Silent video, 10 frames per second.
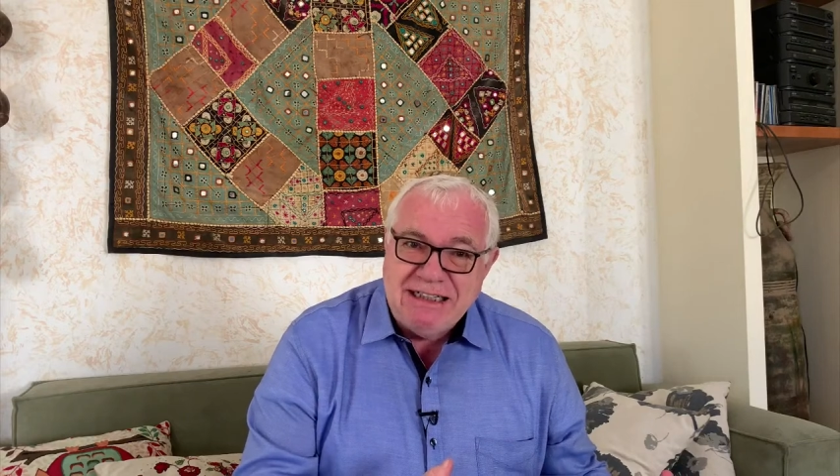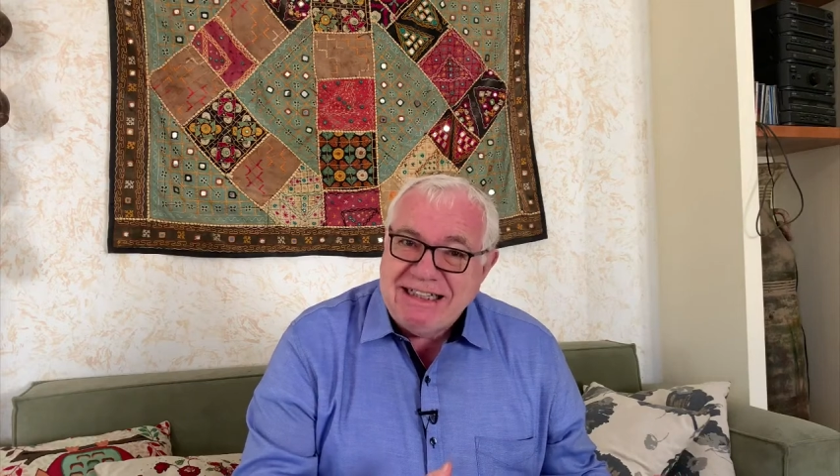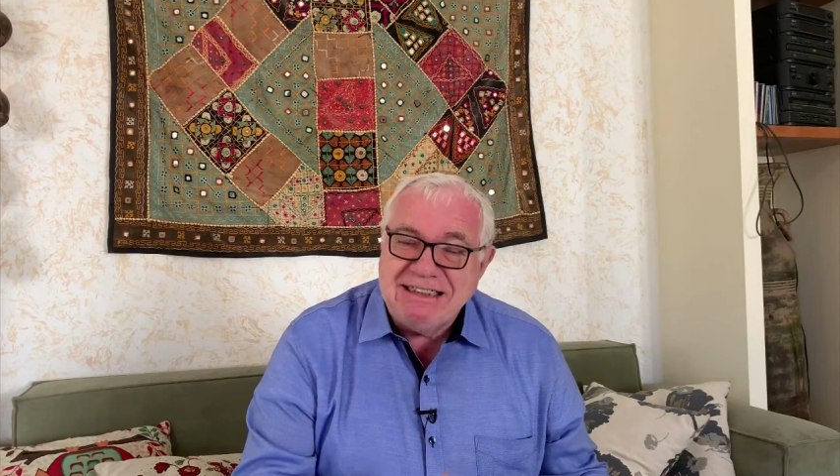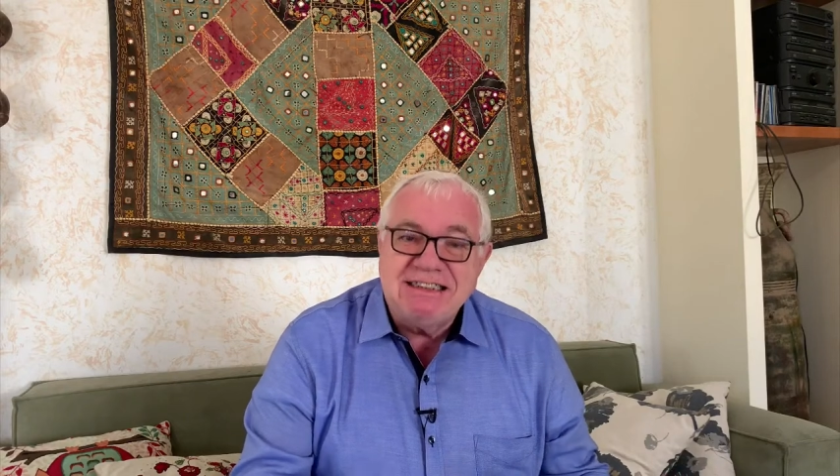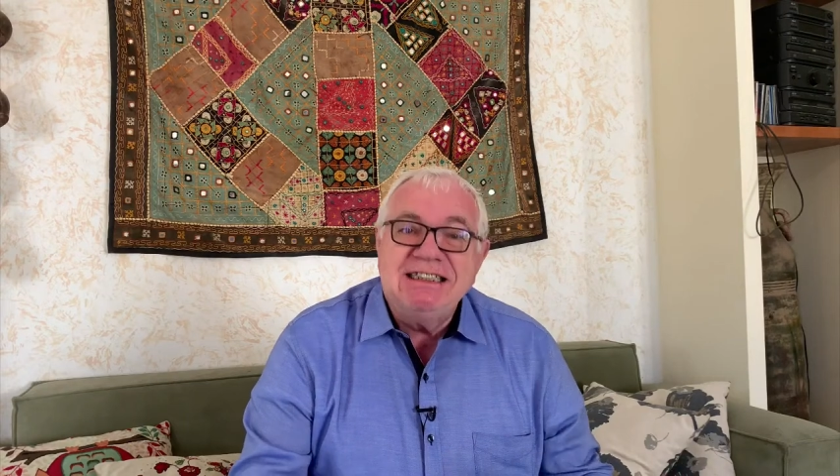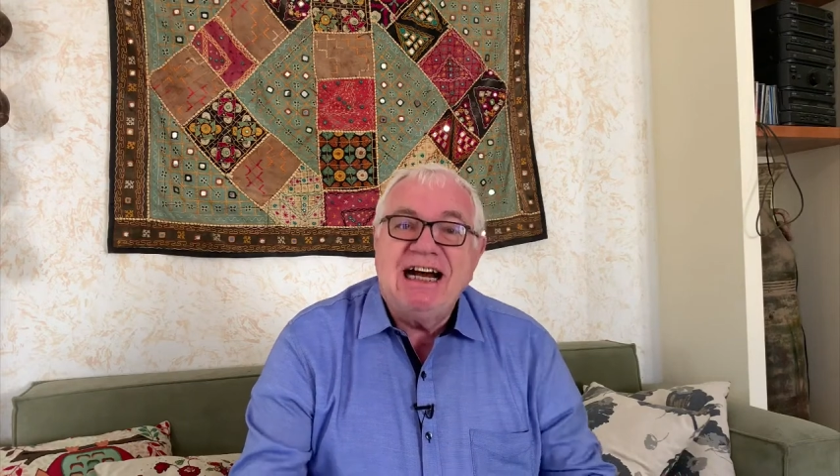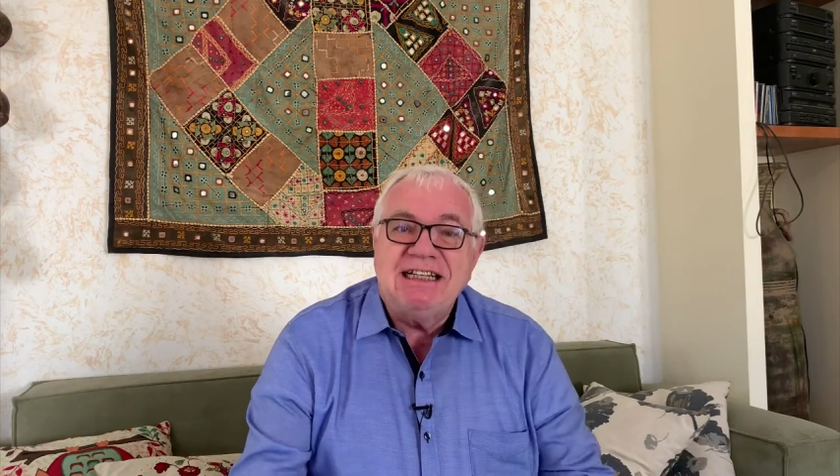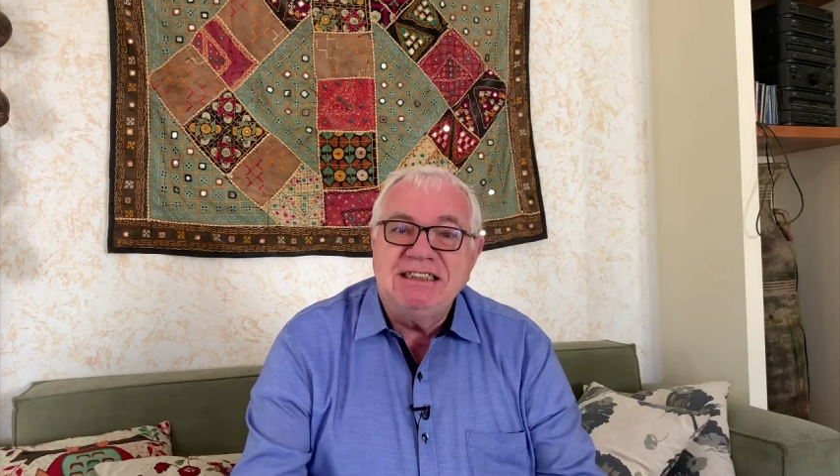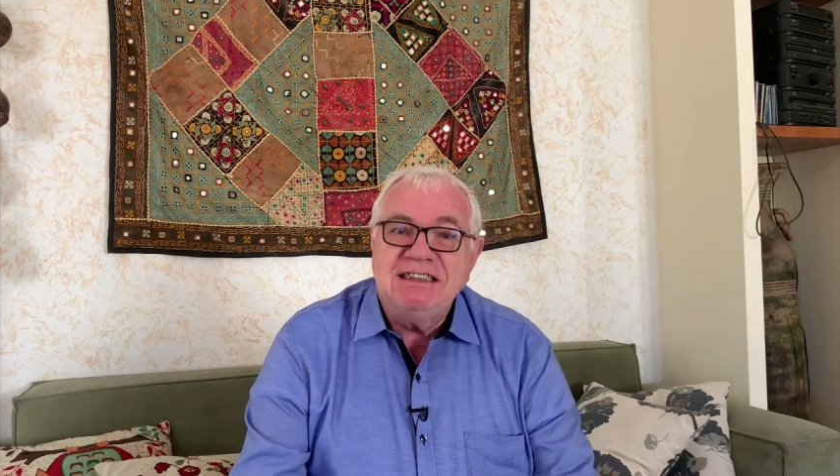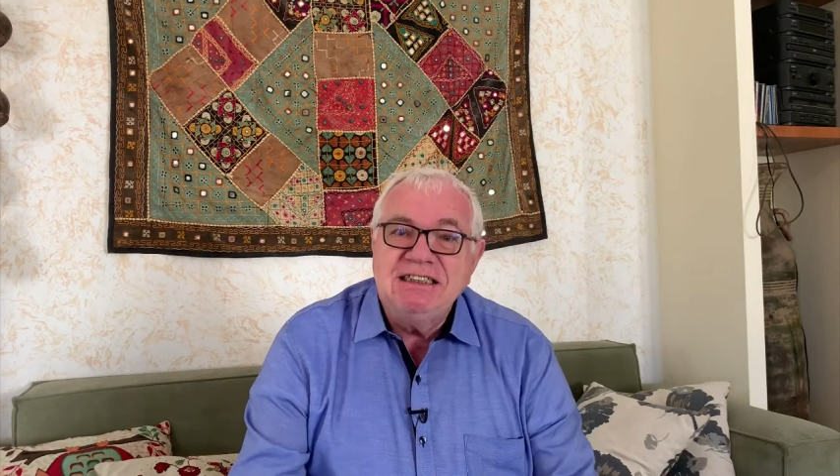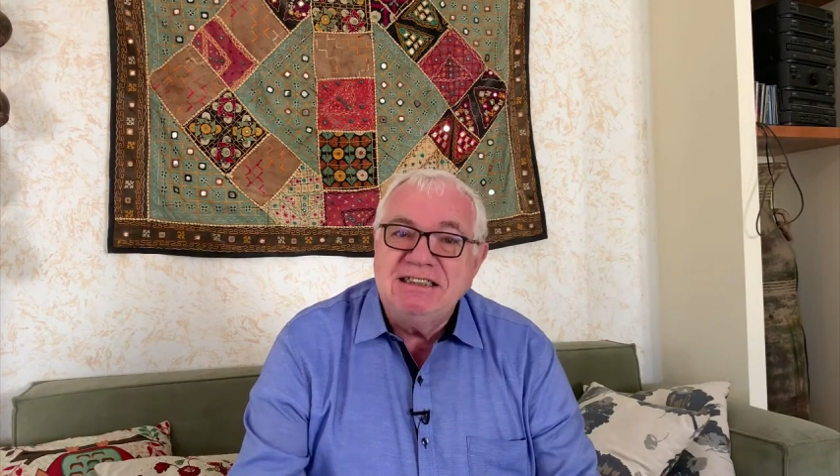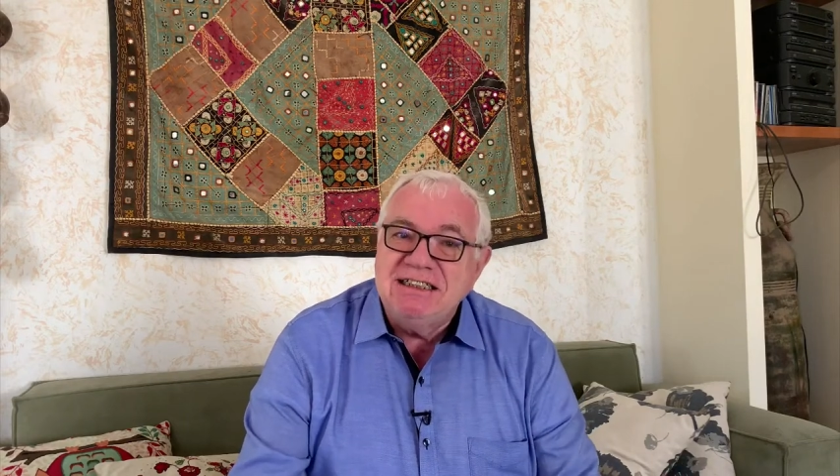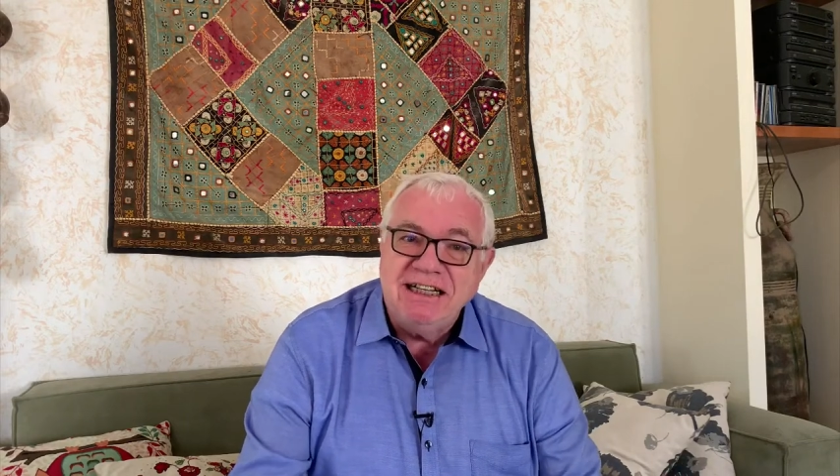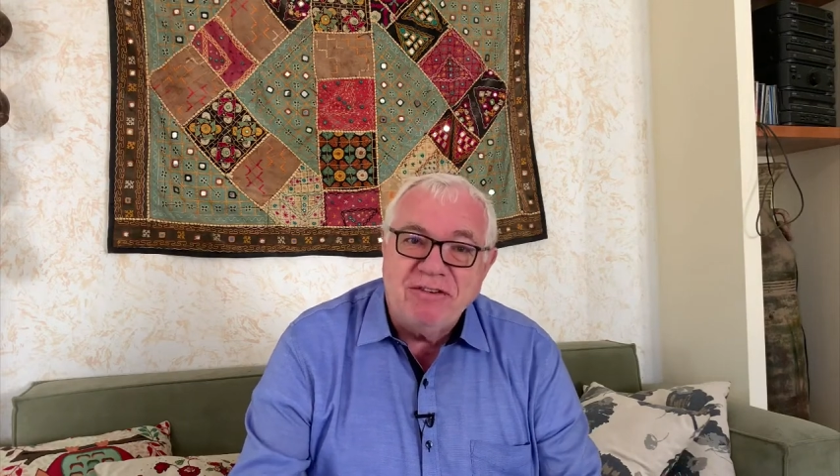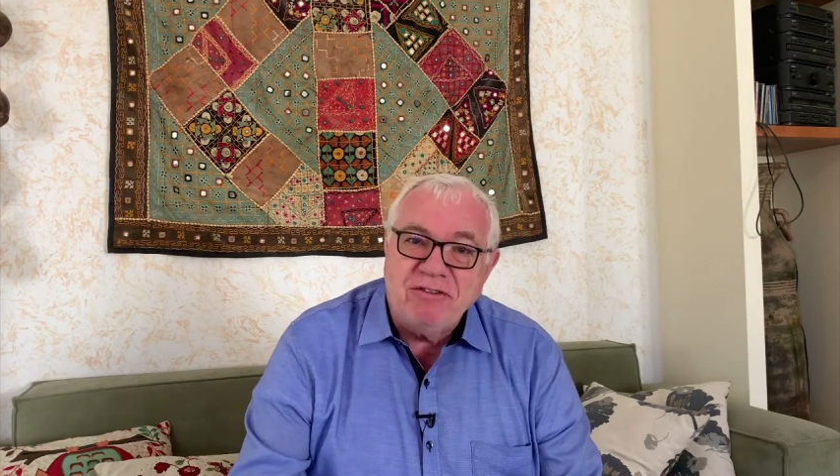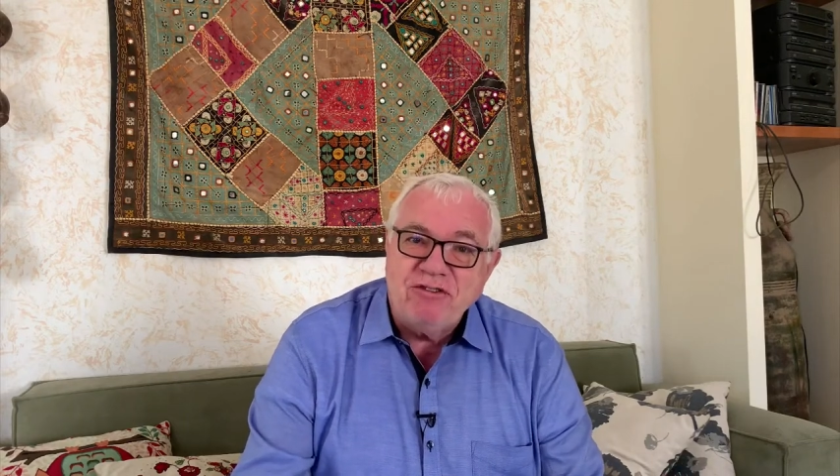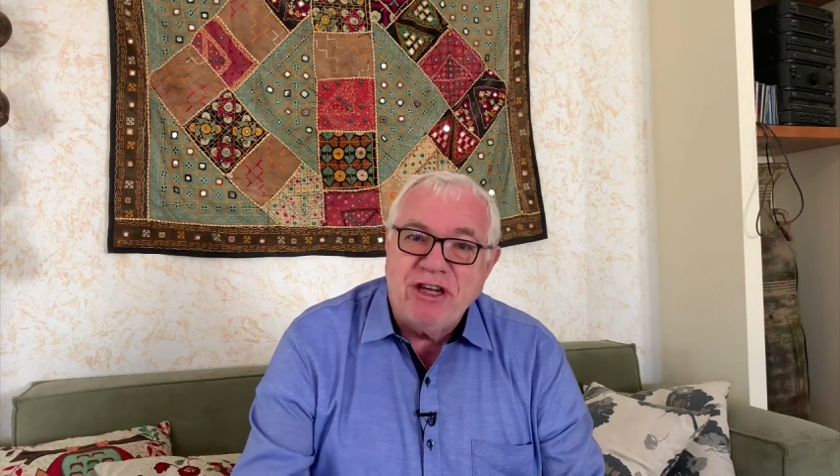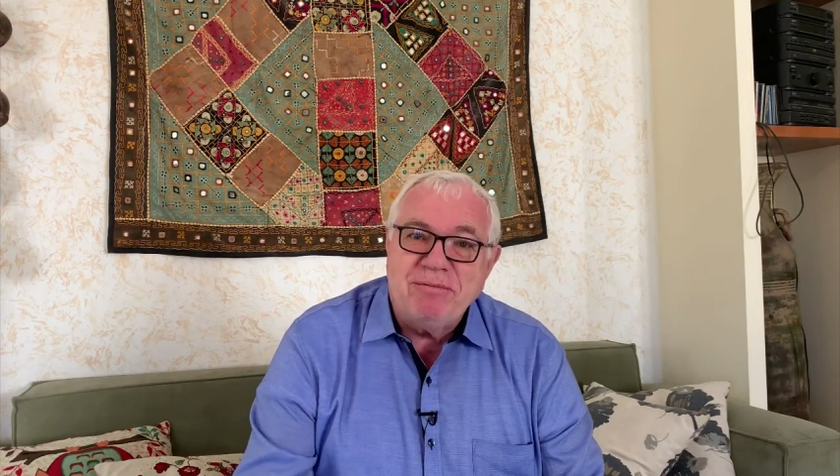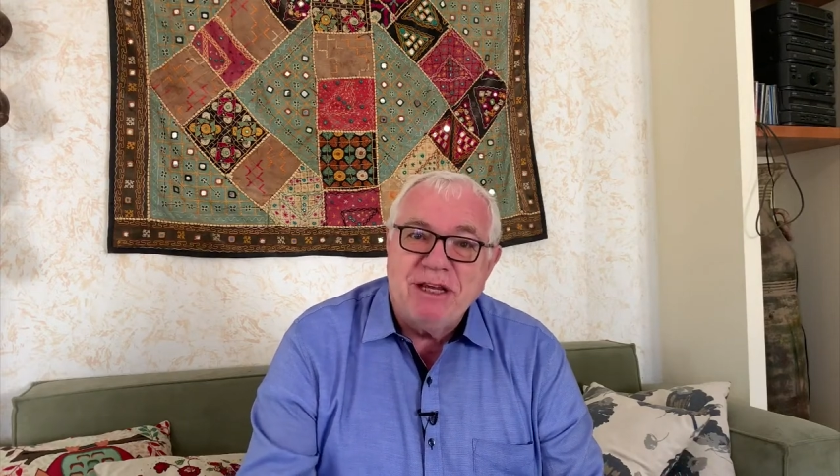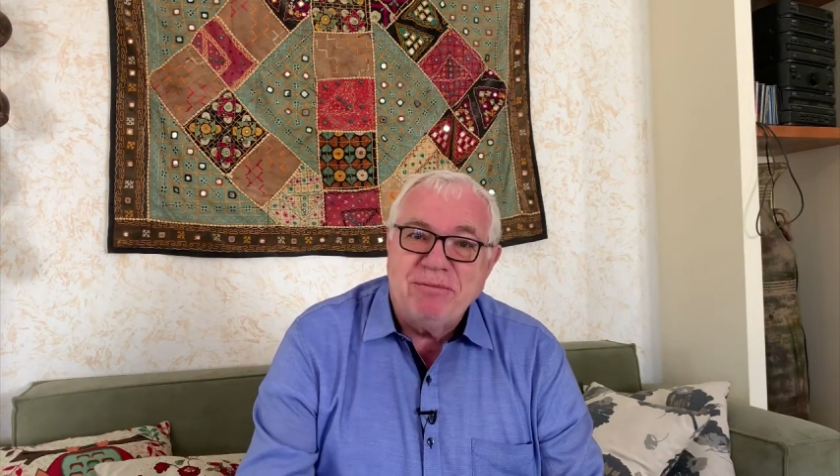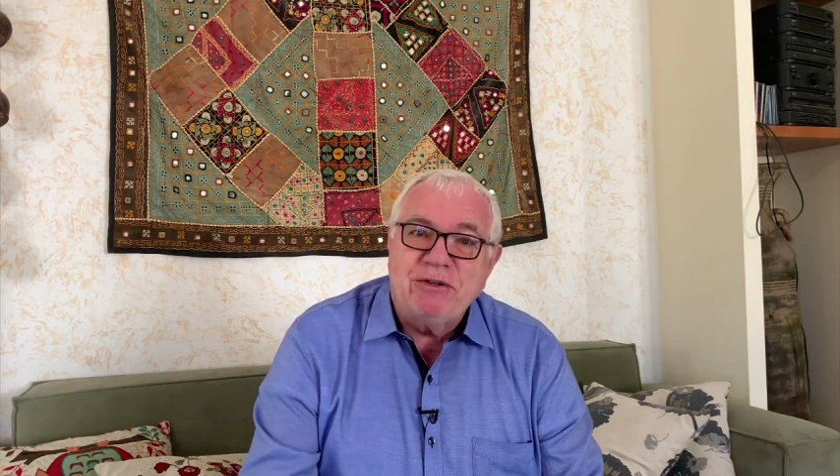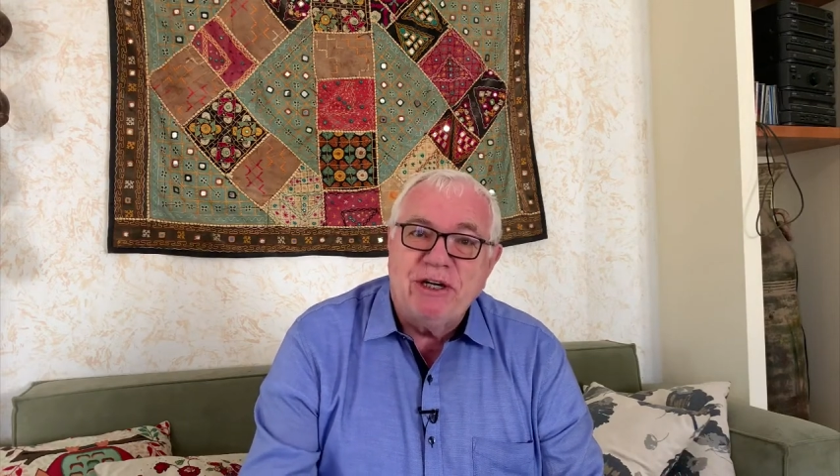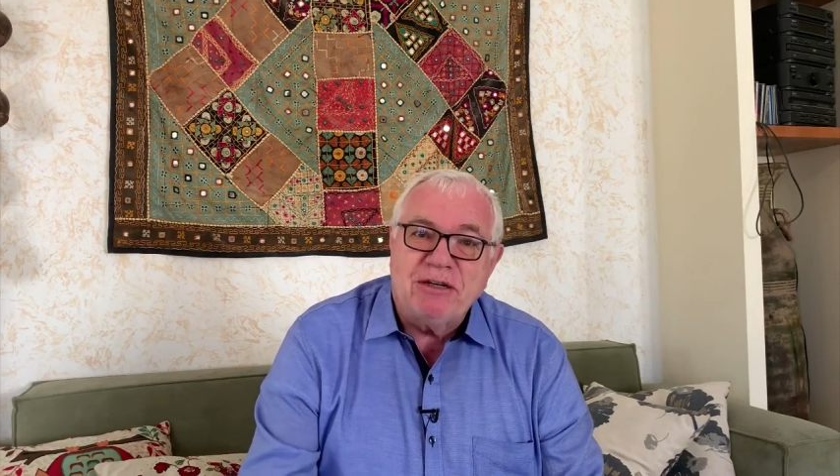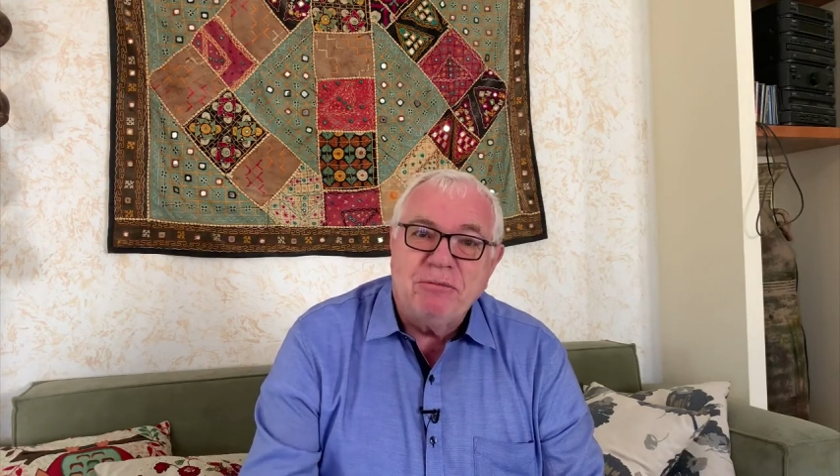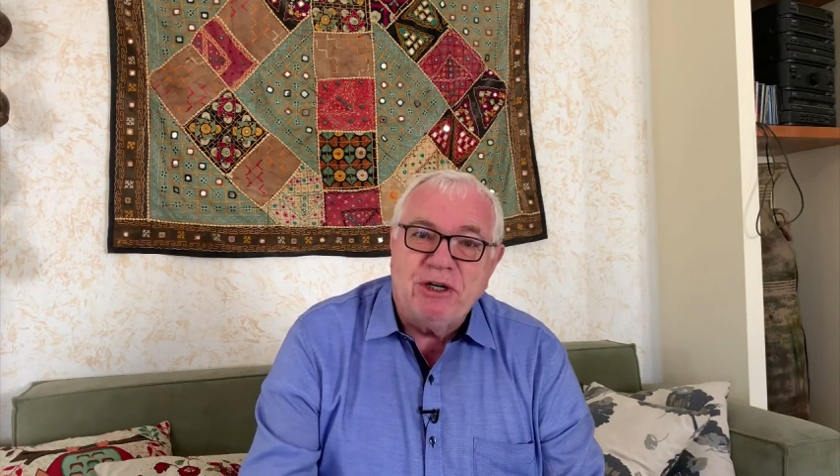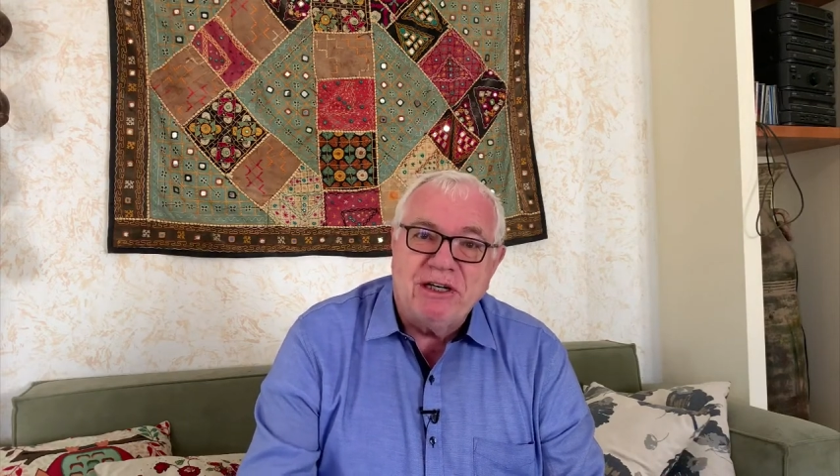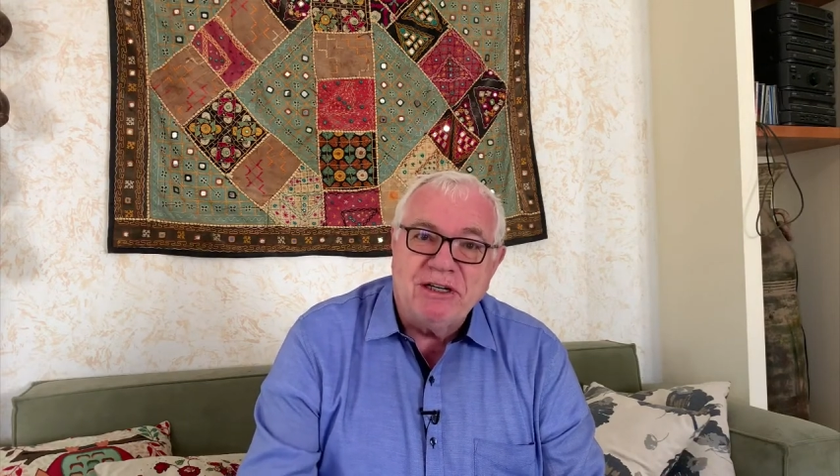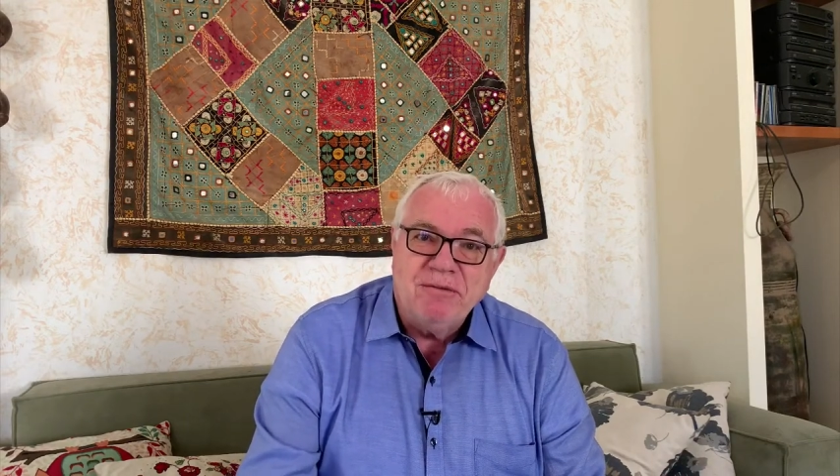is not today the same Democratic Party.